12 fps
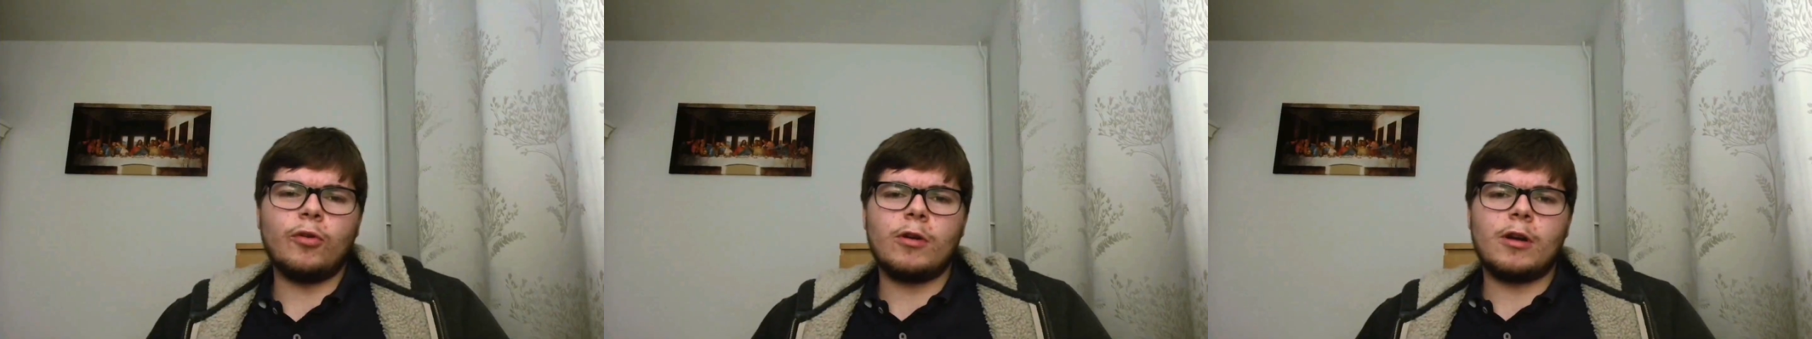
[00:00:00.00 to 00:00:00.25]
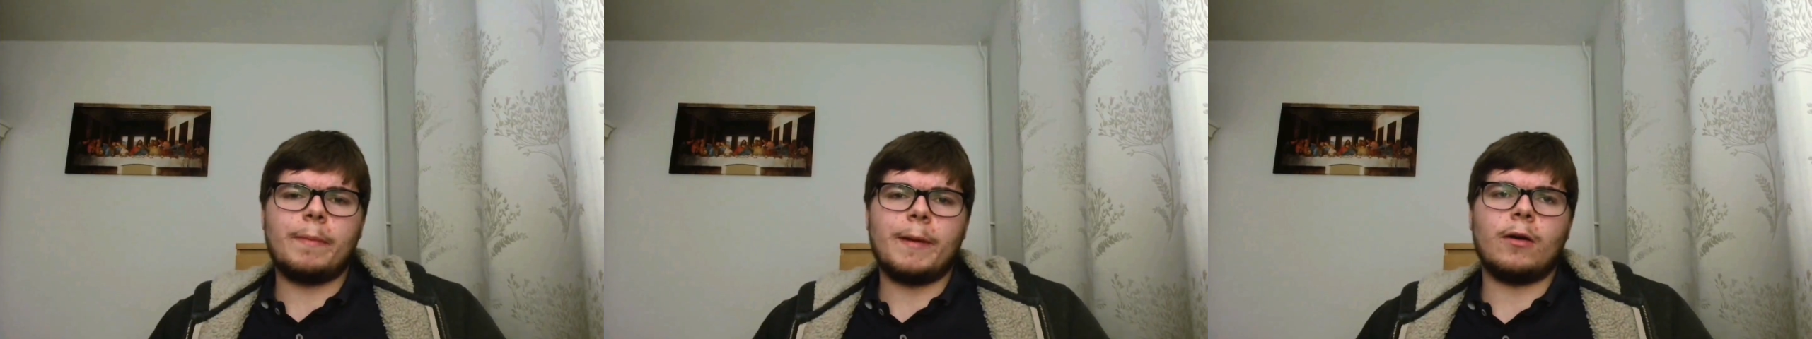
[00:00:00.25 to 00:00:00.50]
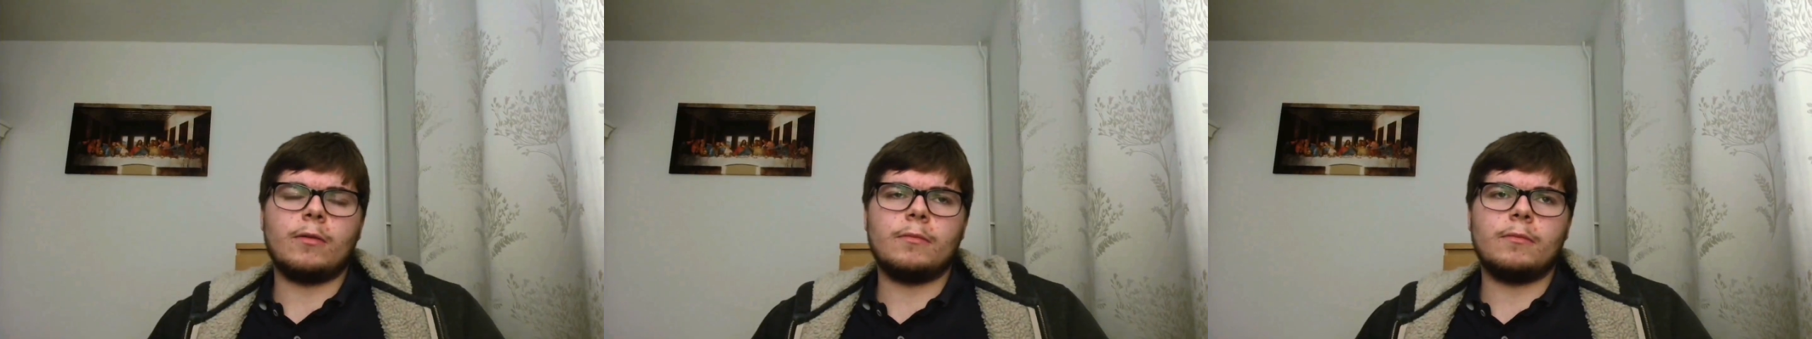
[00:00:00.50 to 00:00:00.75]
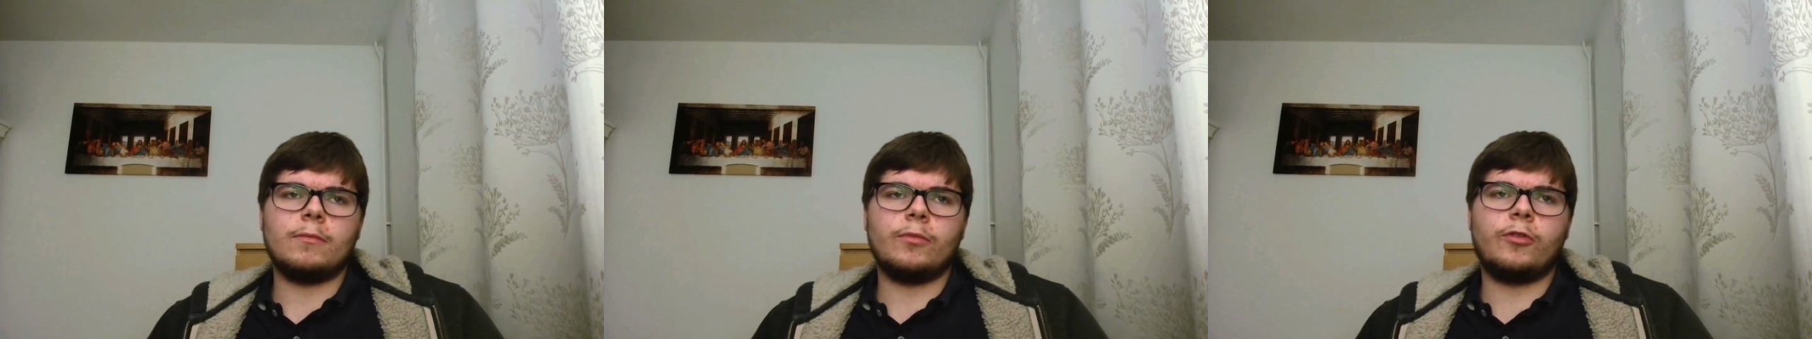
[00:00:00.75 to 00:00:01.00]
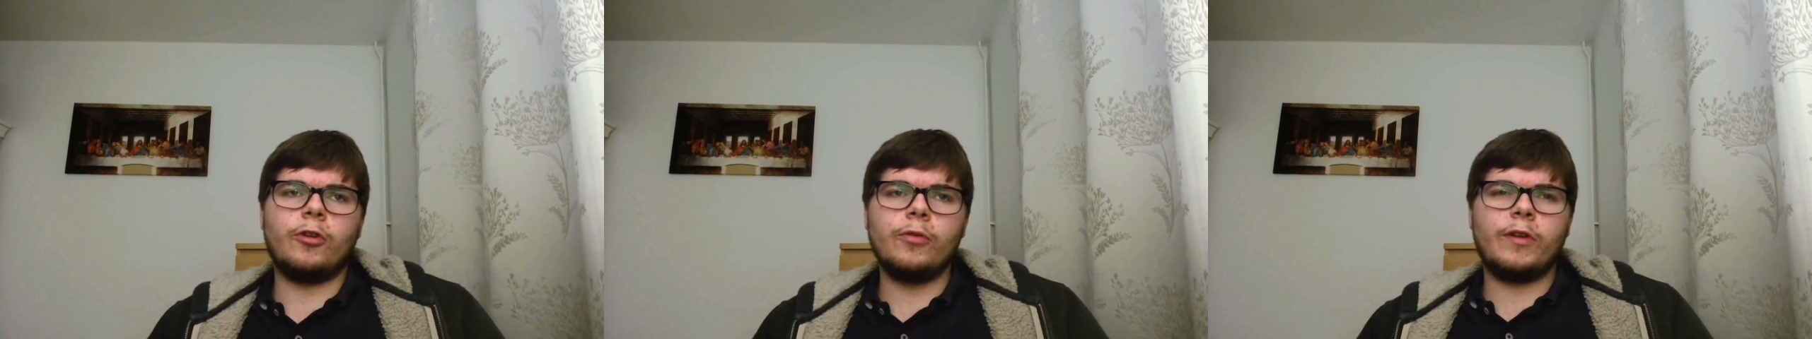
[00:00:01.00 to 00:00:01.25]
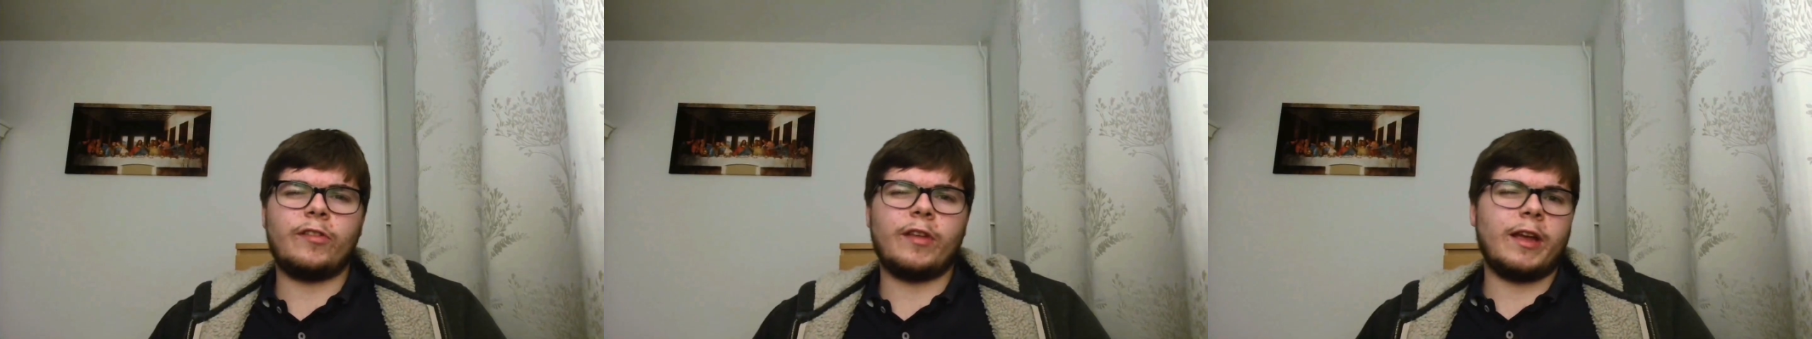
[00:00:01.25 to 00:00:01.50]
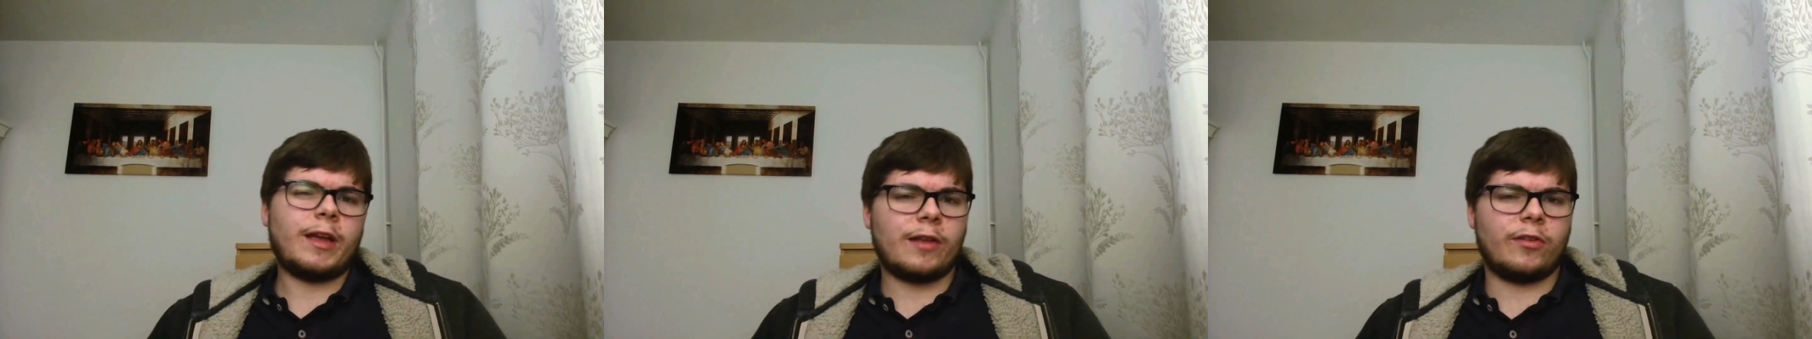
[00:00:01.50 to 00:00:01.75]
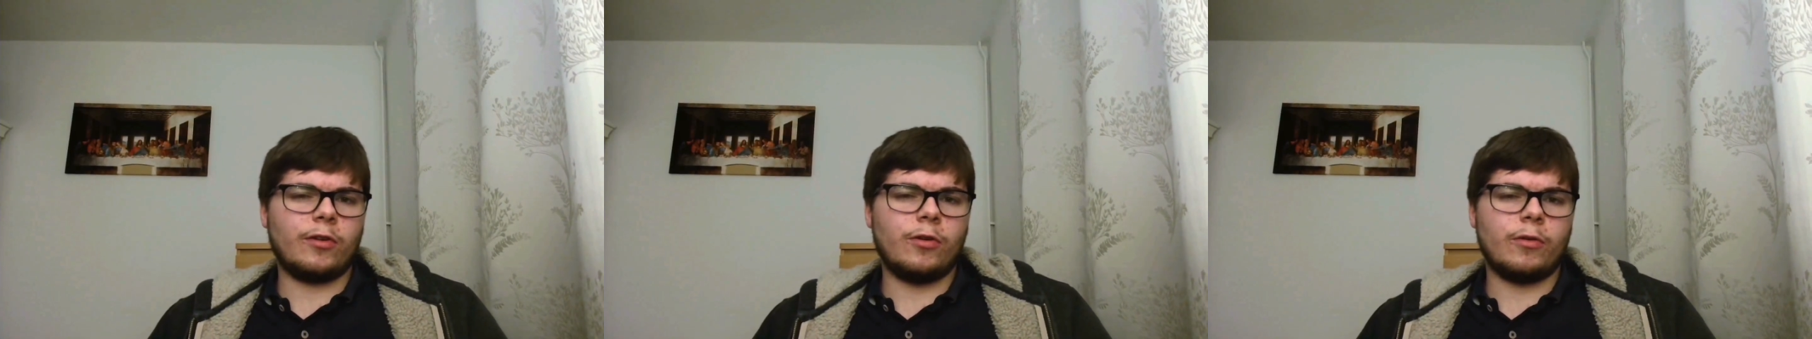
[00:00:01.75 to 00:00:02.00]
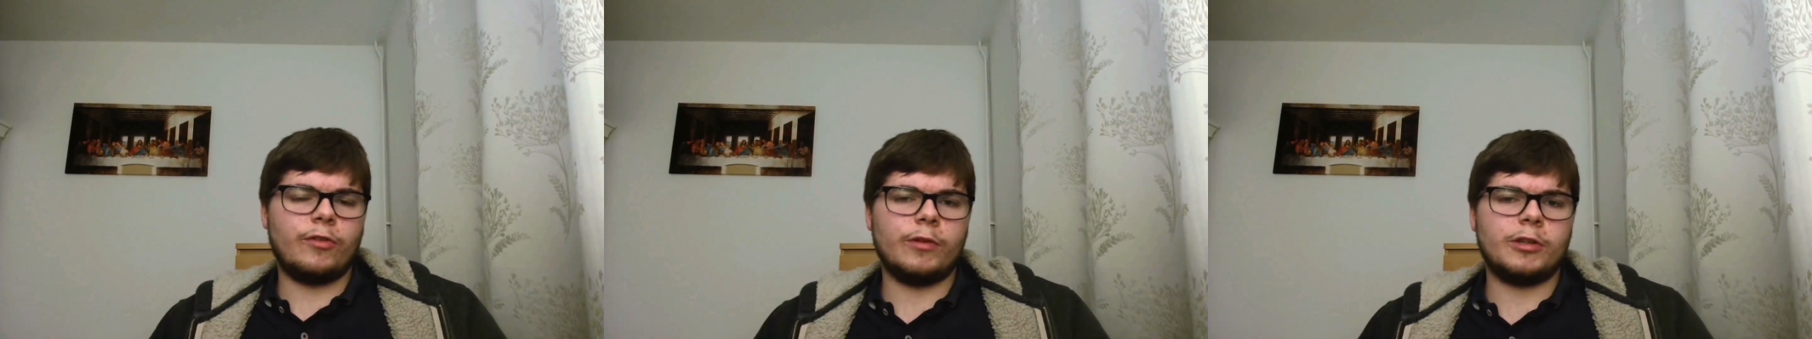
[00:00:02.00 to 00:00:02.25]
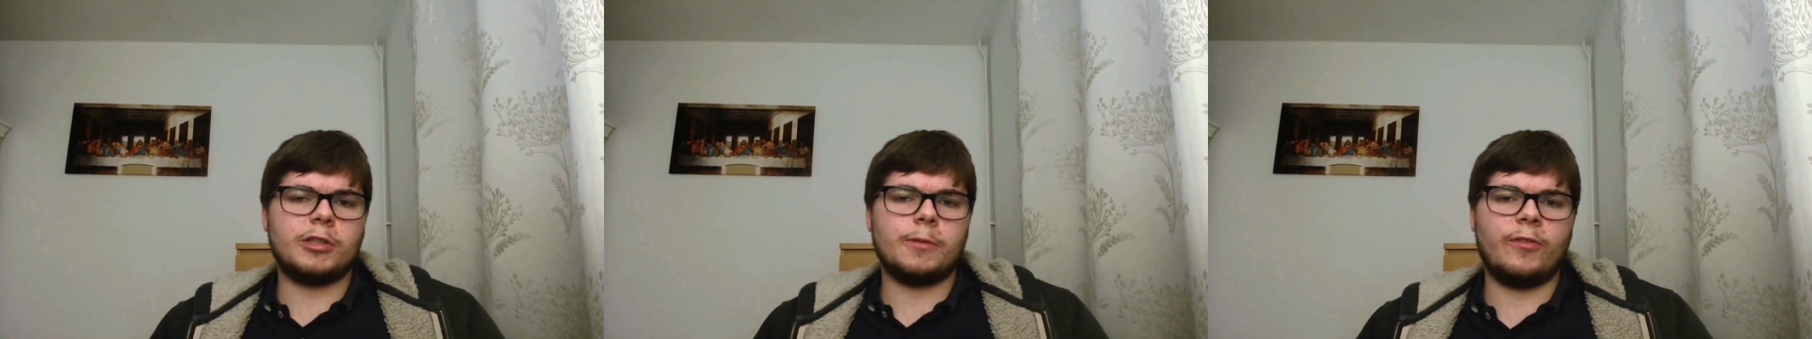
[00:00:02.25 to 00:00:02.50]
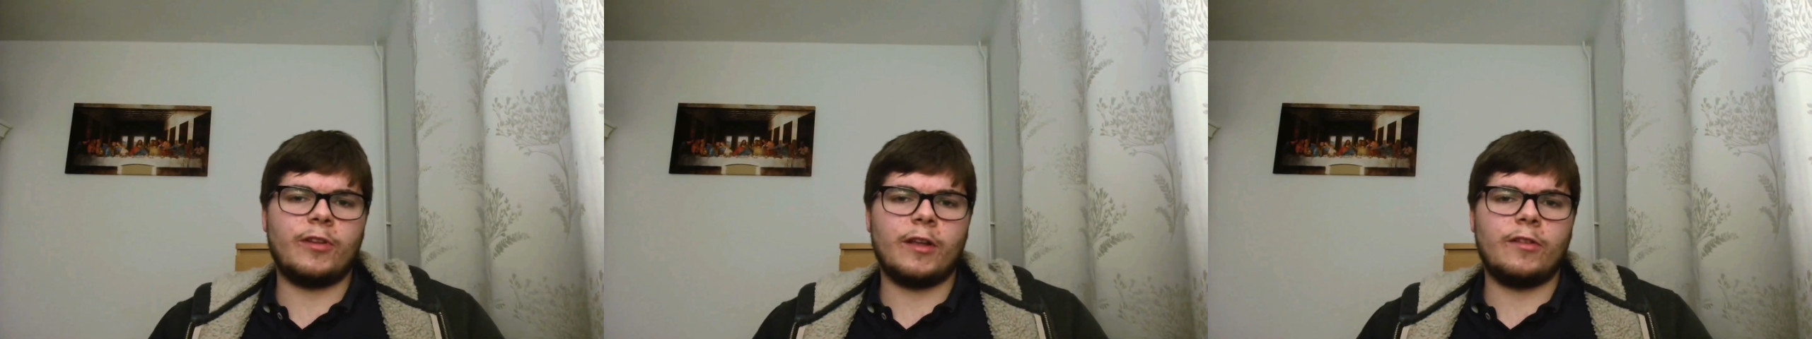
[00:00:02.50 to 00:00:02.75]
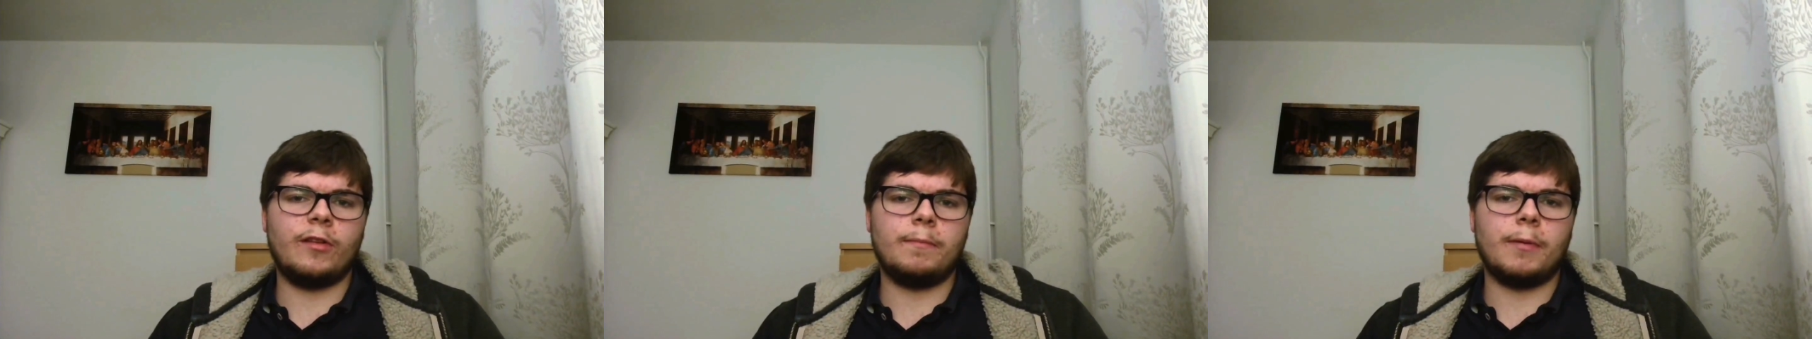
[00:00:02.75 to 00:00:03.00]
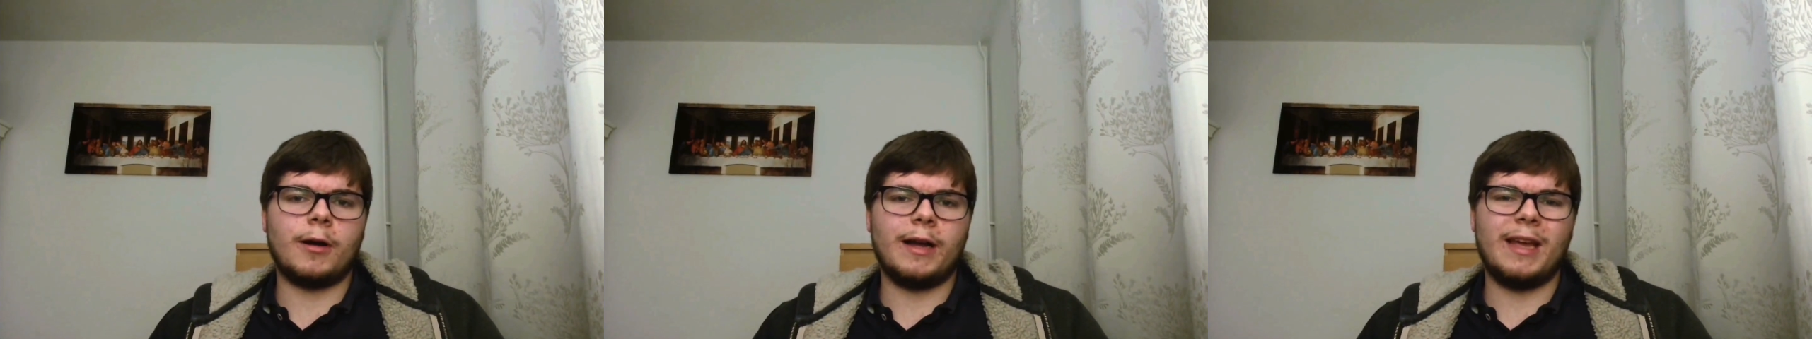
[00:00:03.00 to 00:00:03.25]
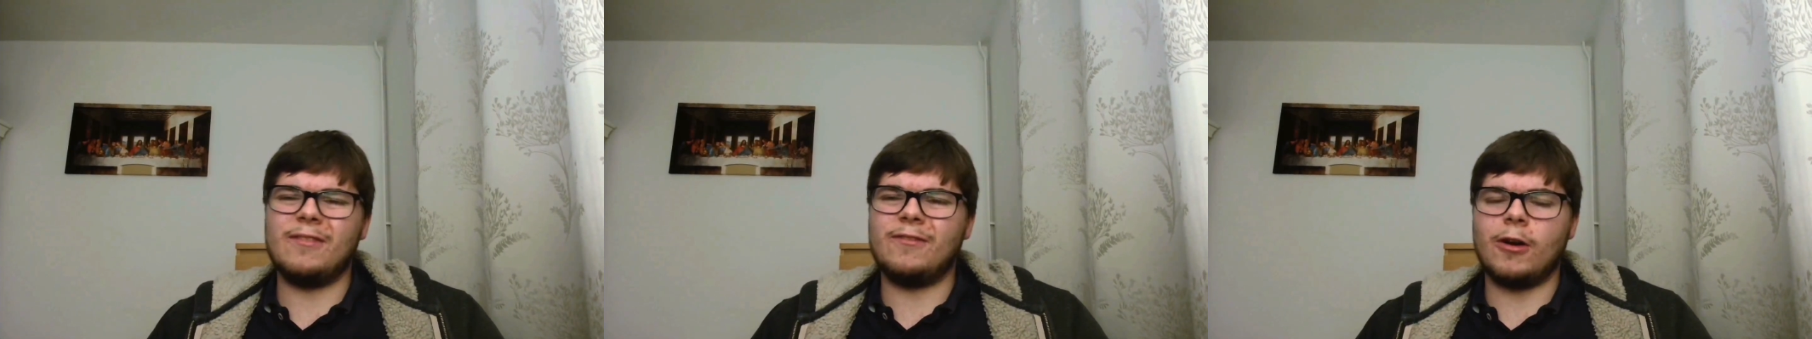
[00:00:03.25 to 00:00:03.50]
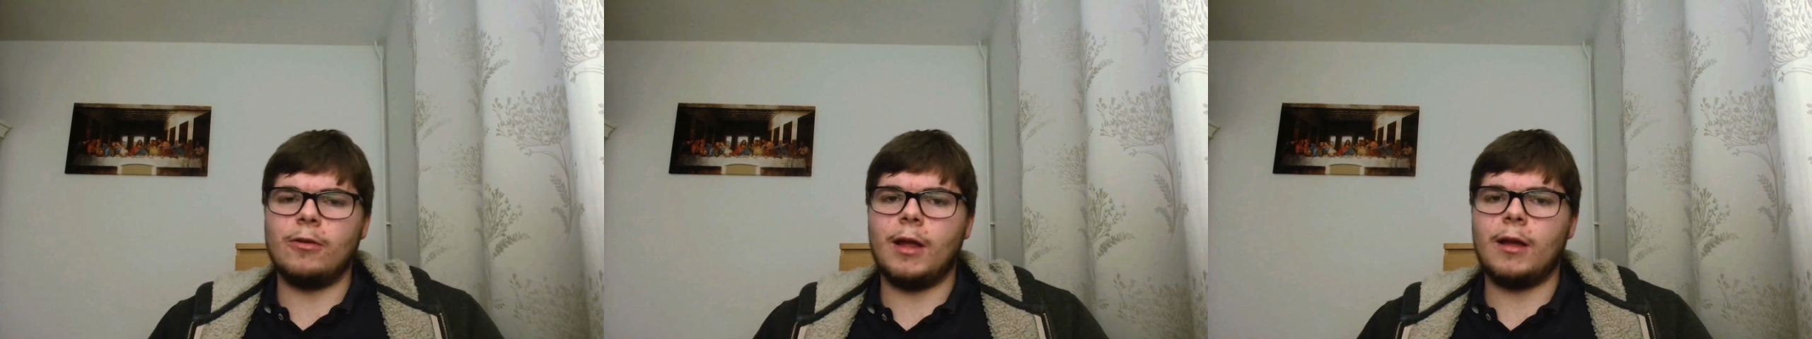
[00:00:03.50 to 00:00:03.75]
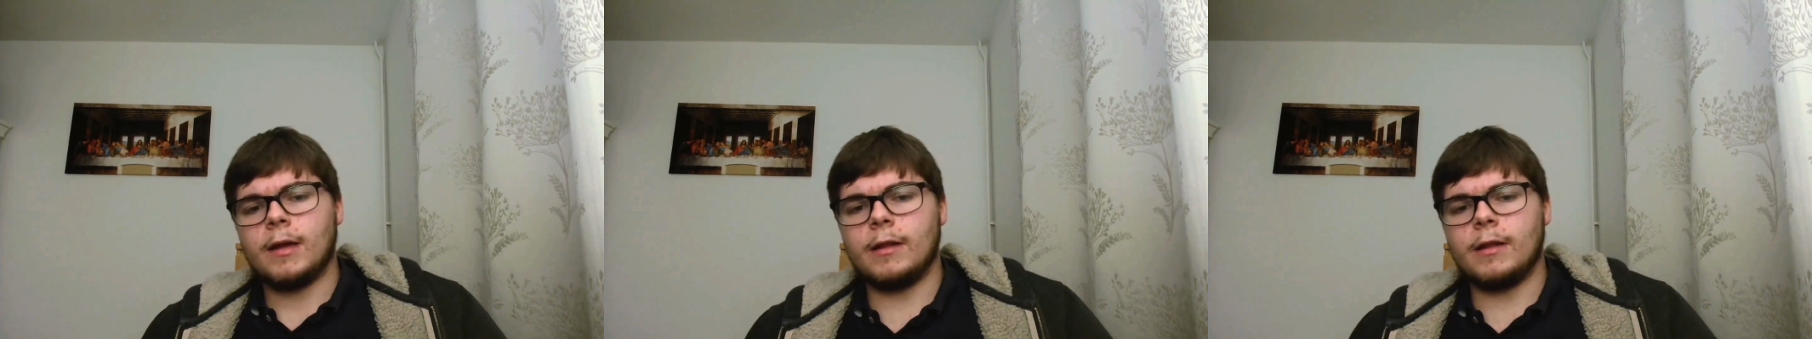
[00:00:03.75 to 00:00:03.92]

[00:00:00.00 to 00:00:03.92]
talk about two distinct categories which are presented by Evola.